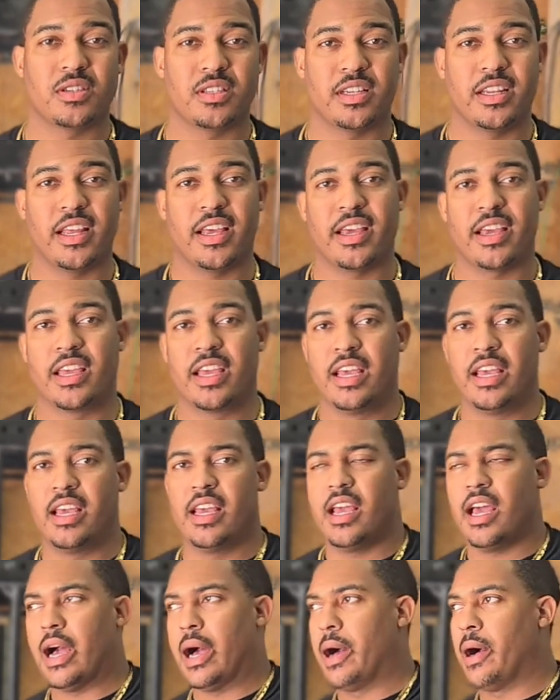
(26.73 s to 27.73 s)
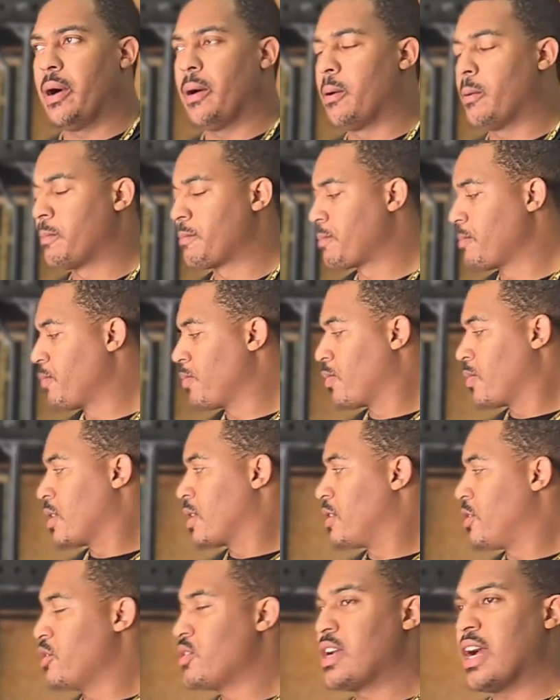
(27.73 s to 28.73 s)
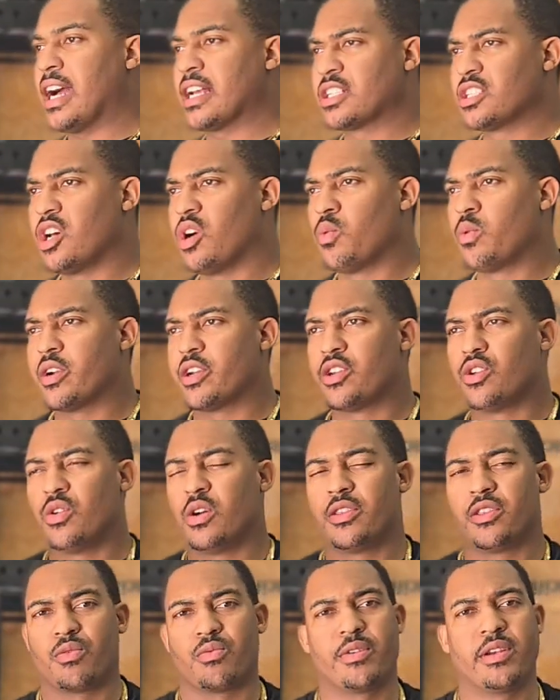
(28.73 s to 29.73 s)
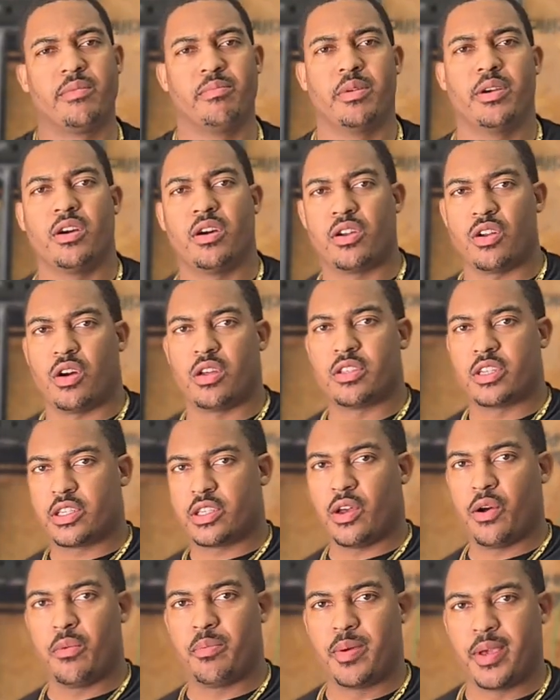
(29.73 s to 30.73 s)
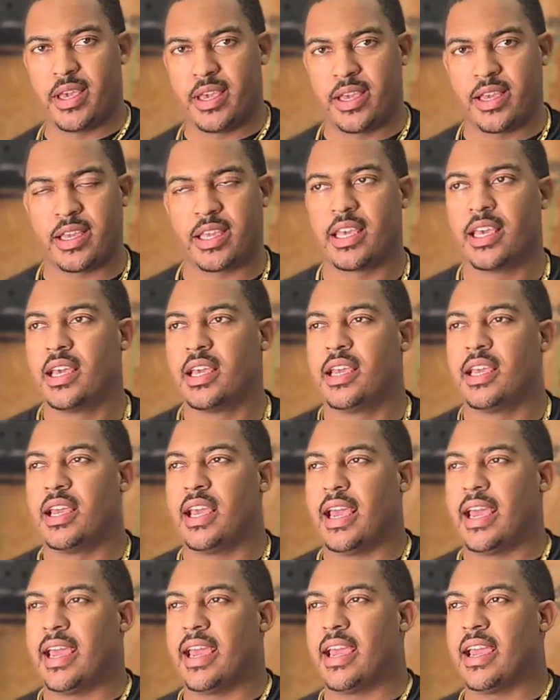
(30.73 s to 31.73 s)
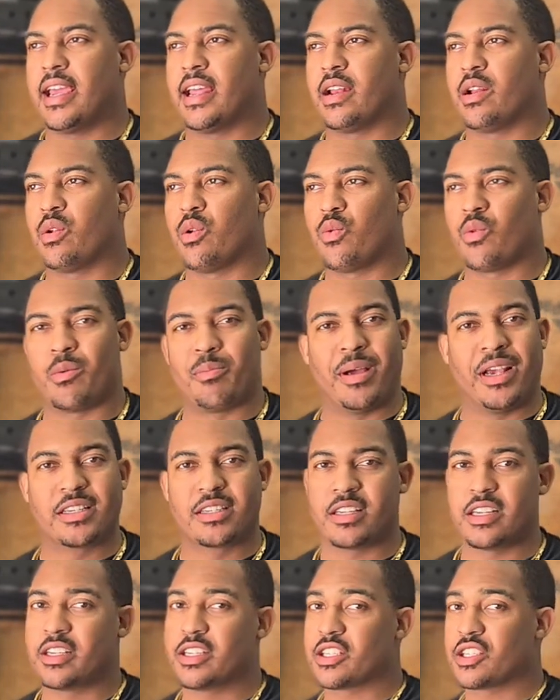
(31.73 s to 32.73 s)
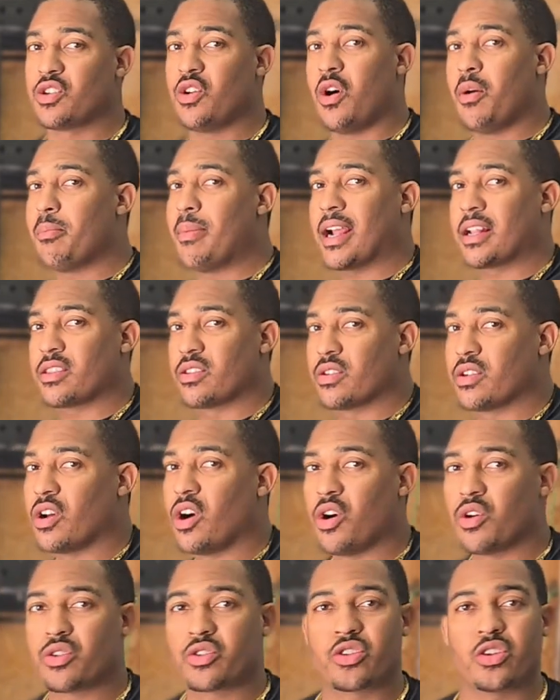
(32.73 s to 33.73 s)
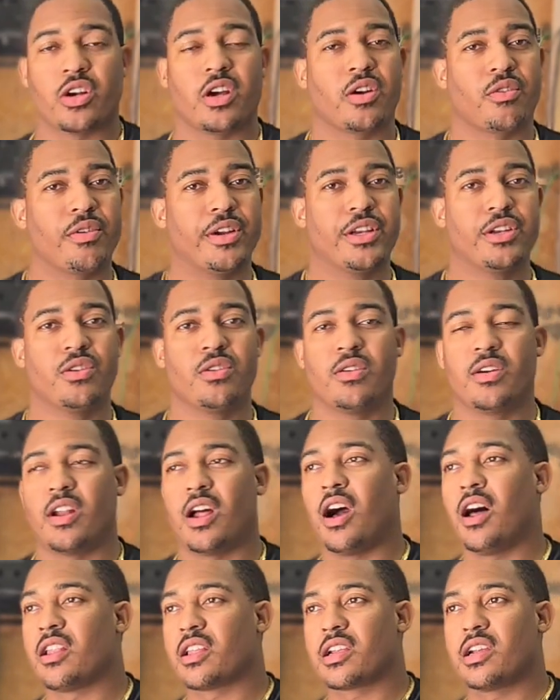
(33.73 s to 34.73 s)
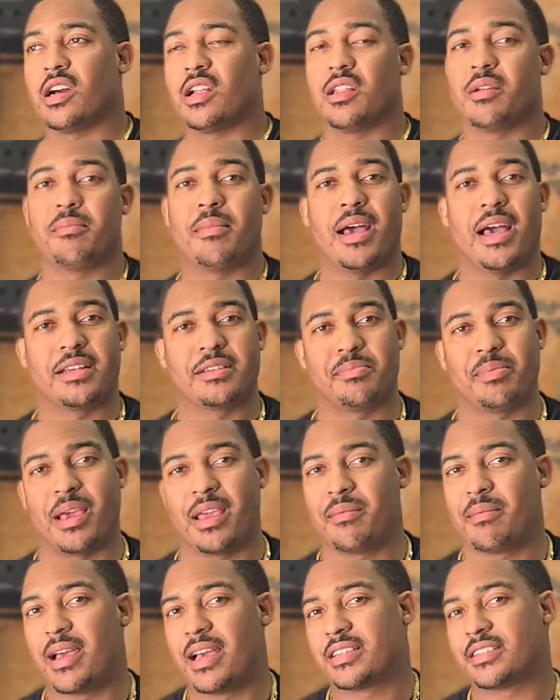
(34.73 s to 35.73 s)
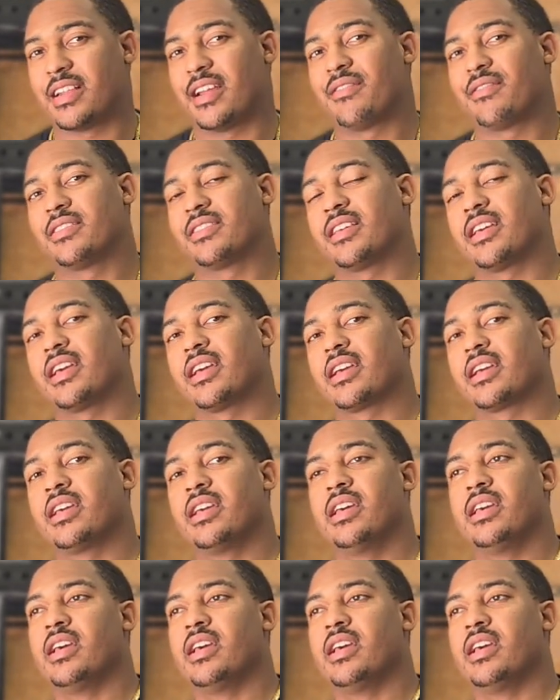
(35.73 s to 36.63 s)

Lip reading: today. You guys know we're doing the rebuild on the tow pig, and we're basically just going back through the whole truck, redoing all the color match, paint match, everything,